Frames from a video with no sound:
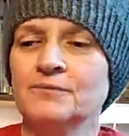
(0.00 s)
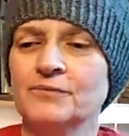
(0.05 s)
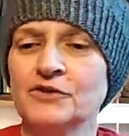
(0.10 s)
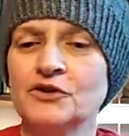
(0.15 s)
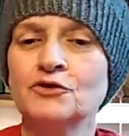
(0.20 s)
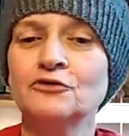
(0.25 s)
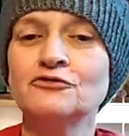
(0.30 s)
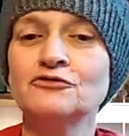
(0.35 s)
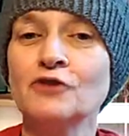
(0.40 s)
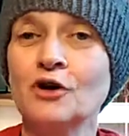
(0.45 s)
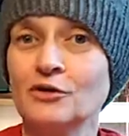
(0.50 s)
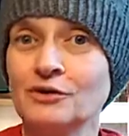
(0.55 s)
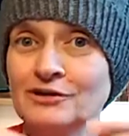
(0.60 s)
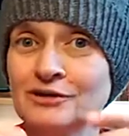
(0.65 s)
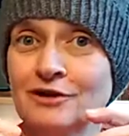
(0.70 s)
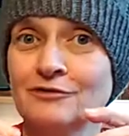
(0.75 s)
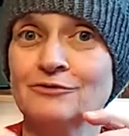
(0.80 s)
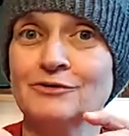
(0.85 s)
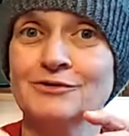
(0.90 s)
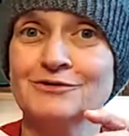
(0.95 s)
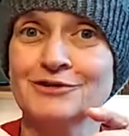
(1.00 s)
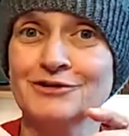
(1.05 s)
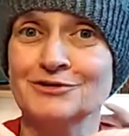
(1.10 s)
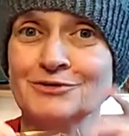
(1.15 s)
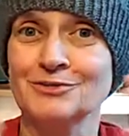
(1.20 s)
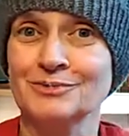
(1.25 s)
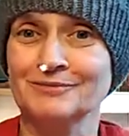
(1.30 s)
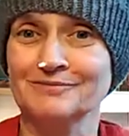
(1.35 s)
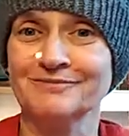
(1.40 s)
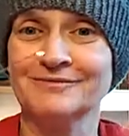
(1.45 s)
You'll fall in love with this
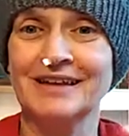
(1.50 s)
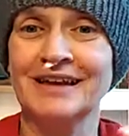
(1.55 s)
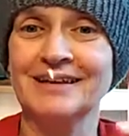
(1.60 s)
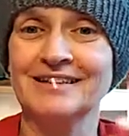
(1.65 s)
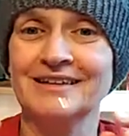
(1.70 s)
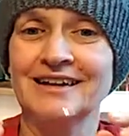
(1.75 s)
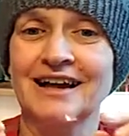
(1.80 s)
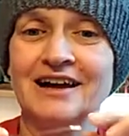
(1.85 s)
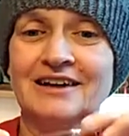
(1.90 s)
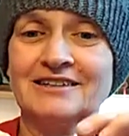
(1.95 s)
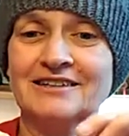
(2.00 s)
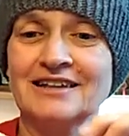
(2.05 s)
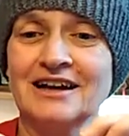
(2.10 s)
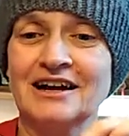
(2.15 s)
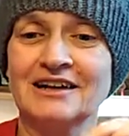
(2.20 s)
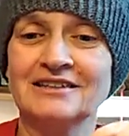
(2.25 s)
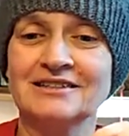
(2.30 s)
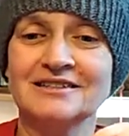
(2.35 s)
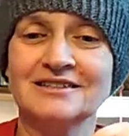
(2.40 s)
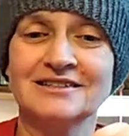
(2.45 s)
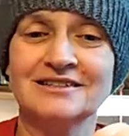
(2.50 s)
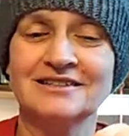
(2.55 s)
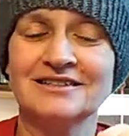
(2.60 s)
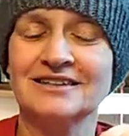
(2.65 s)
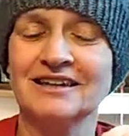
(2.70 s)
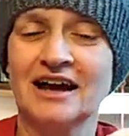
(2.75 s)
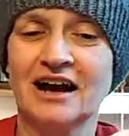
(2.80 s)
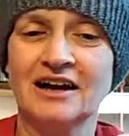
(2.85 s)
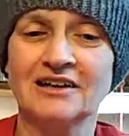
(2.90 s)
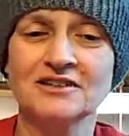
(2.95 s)
one. And I
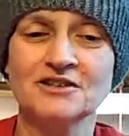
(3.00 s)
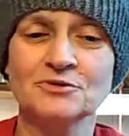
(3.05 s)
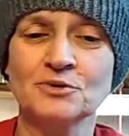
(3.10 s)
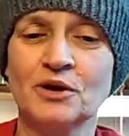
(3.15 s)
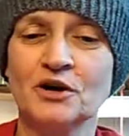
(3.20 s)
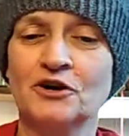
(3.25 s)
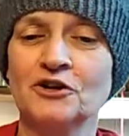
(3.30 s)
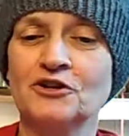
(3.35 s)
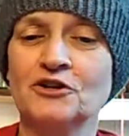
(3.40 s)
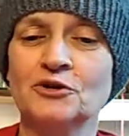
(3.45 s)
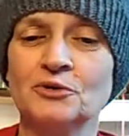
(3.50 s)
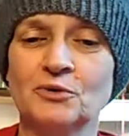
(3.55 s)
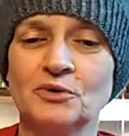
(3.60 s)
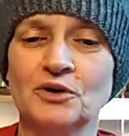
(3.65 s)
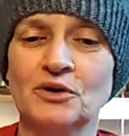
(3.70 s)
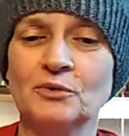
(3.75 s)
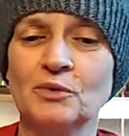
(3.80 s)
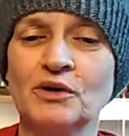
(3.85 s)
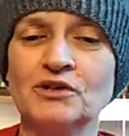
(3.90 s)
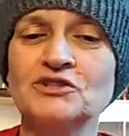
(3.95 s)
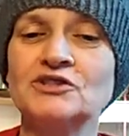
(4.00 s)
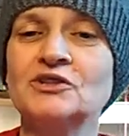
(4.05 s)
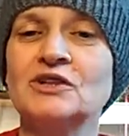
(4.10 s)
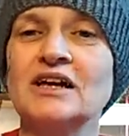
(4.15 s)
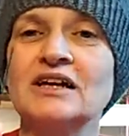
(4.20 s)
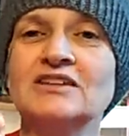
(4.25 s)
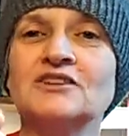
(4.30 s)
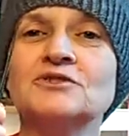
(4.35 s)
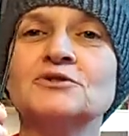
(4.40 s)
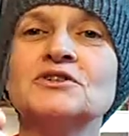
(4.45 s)
swear, once you
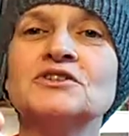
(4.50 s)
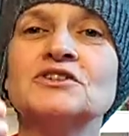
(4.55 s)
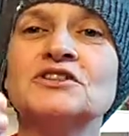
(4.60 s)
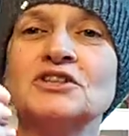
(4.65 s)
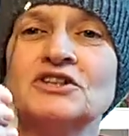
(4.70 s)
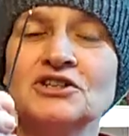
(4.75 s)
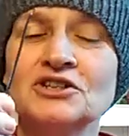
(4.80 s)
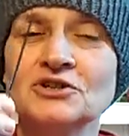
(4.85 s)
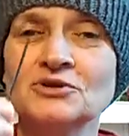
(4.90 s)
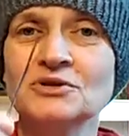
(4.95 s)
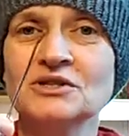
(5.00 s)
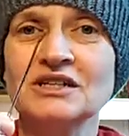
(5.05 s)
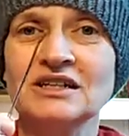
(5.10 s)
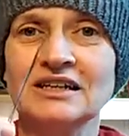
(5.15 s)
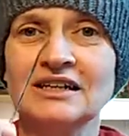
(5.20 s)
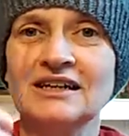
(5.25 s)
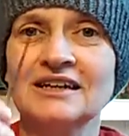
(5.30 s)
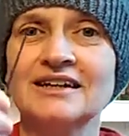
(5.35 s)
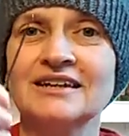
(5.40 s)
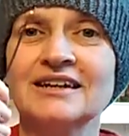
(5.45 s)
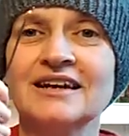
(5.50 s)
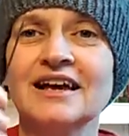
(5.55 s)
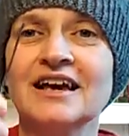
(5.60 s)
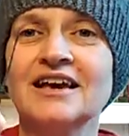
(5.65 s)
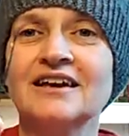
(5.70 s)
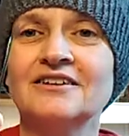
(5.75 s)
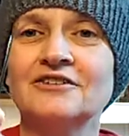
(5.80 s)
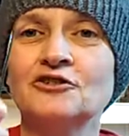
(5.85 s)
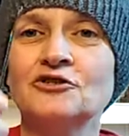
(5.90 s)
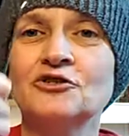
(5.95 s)
get used to using it,
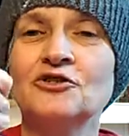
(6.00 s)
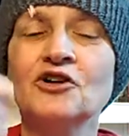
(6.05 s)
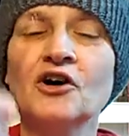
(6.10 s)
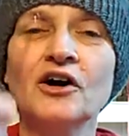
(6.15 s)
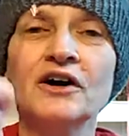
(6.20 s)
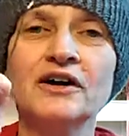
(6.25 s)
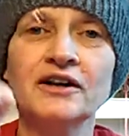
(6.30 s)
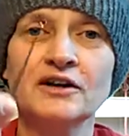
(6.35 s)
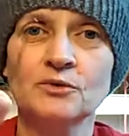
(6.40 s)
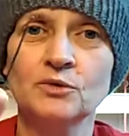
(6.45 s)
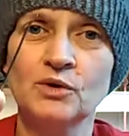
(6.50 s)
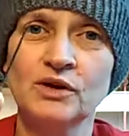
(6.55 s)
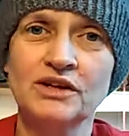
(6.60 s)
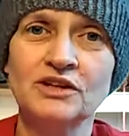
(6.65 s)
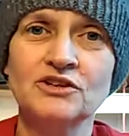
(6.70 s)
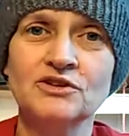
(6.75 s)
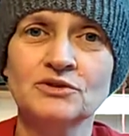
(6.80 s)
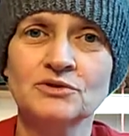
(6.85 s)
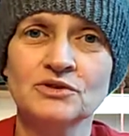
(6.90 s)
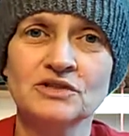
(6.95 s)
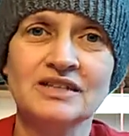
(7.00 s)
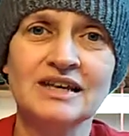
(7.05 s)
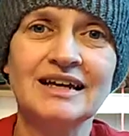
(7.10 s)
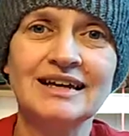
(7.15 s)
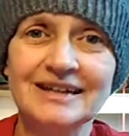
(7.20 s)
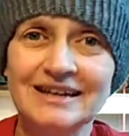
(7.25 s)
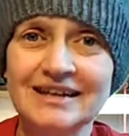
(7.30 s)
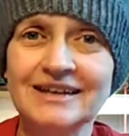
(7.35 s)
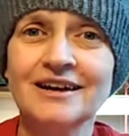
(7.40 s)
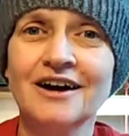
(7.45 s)
you're not going to want to use
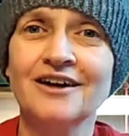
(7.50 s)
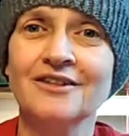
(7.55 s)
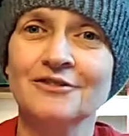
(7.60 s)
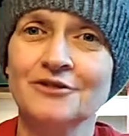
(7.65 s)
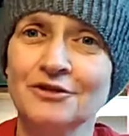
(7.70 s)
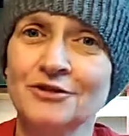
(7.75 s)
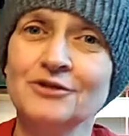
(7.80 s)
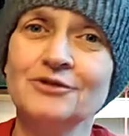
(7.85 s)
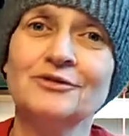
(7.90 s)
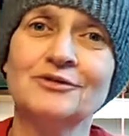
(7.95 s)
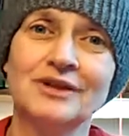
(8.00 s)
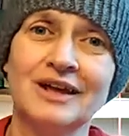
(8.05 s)
any other